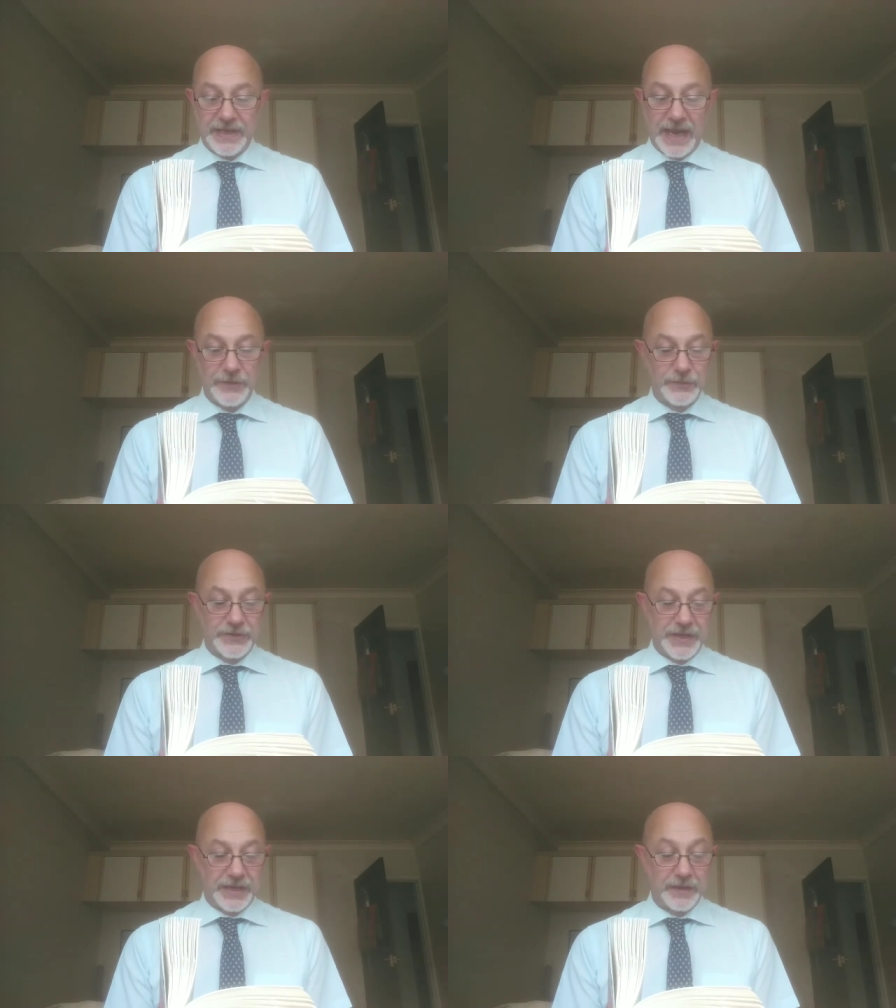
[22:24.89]

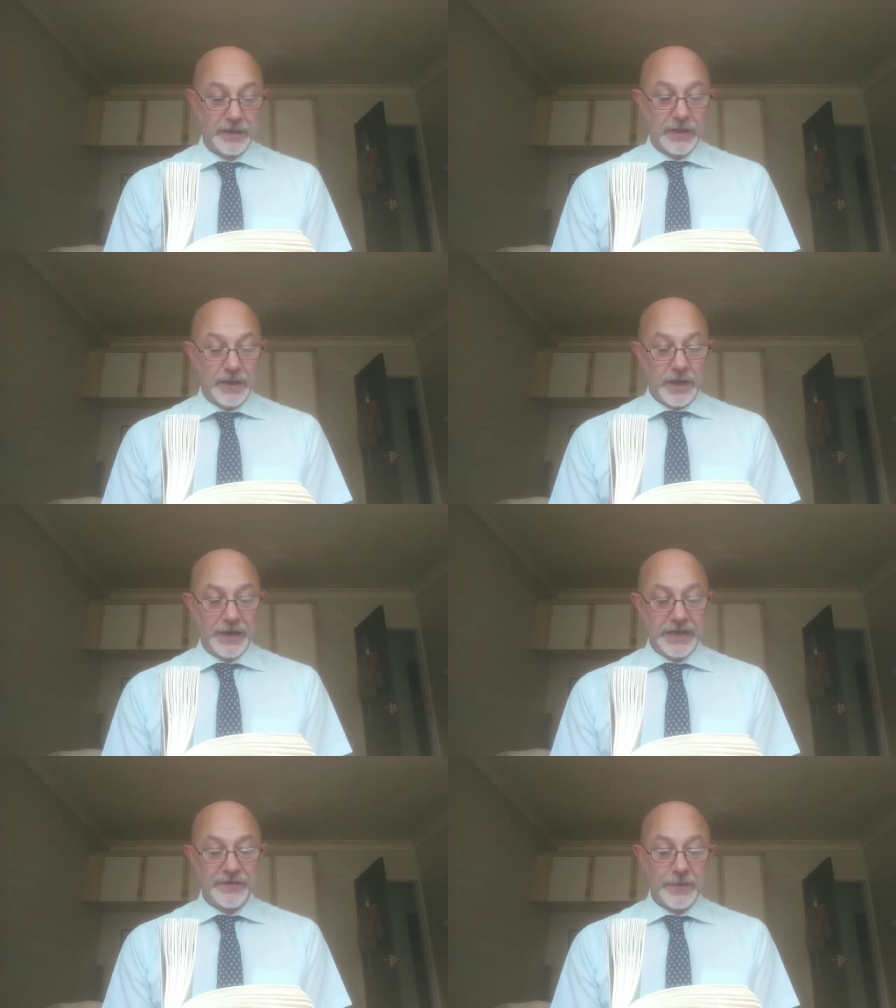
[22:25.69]
candlestick,
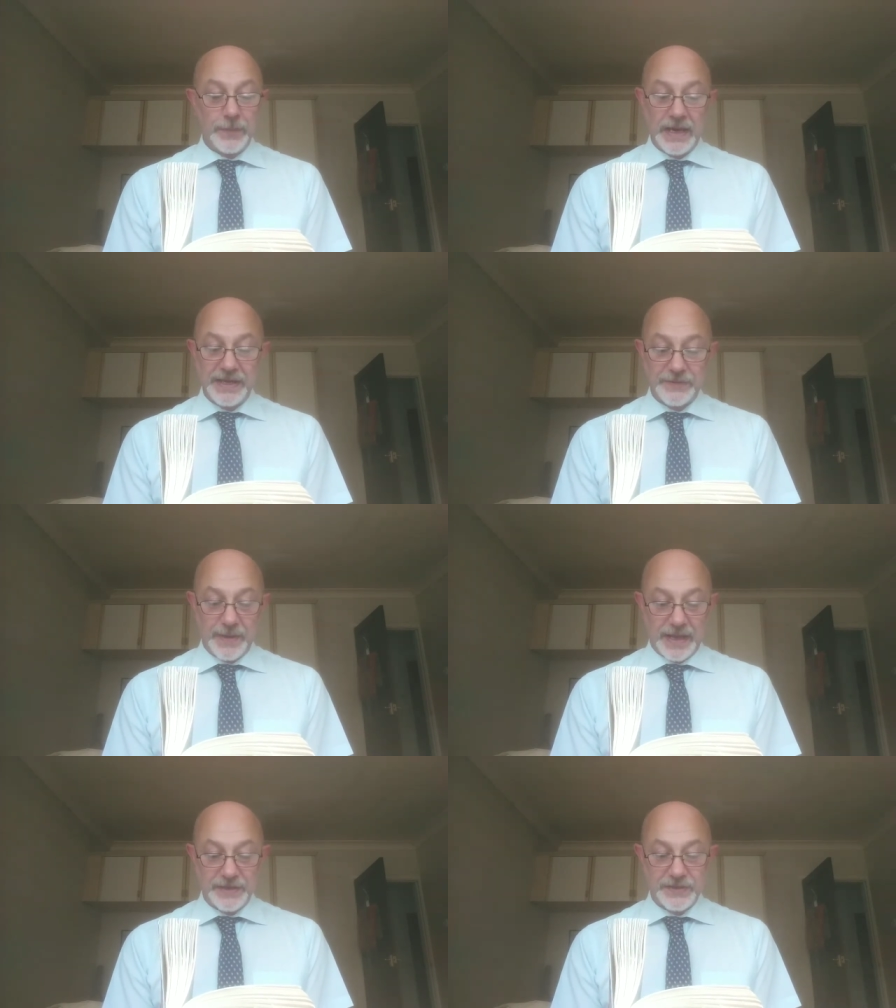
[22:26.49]
and even the
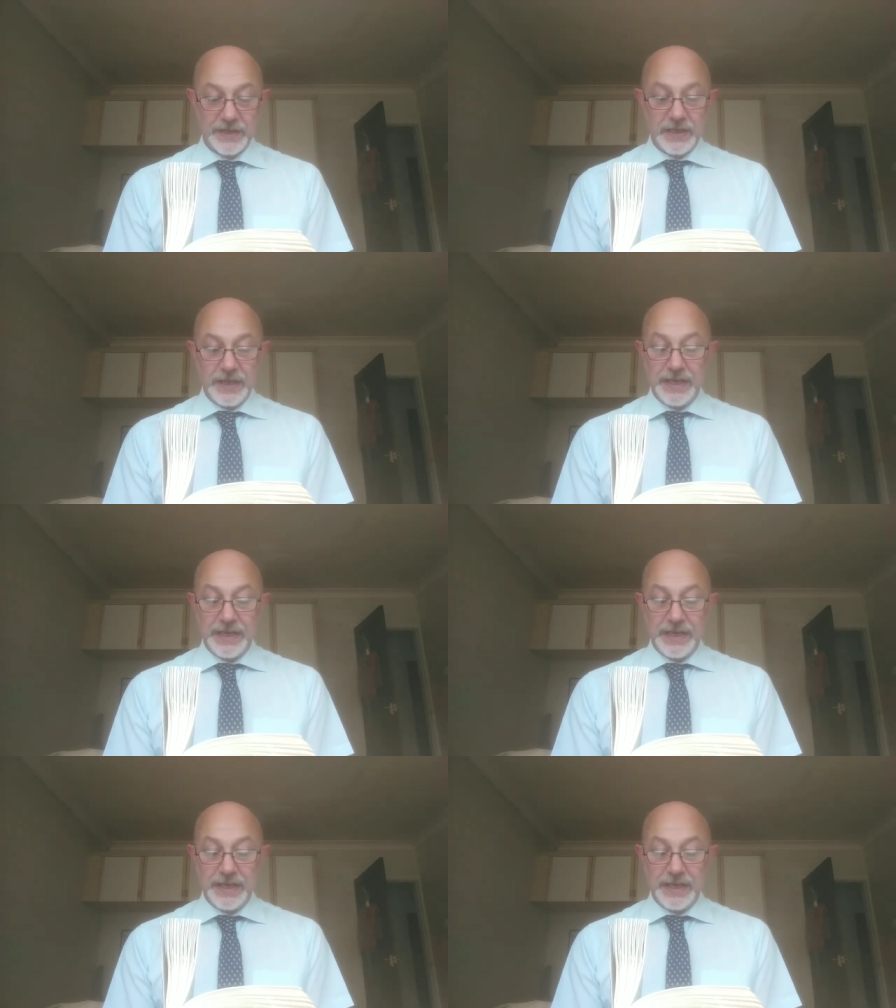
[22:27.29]
placemats.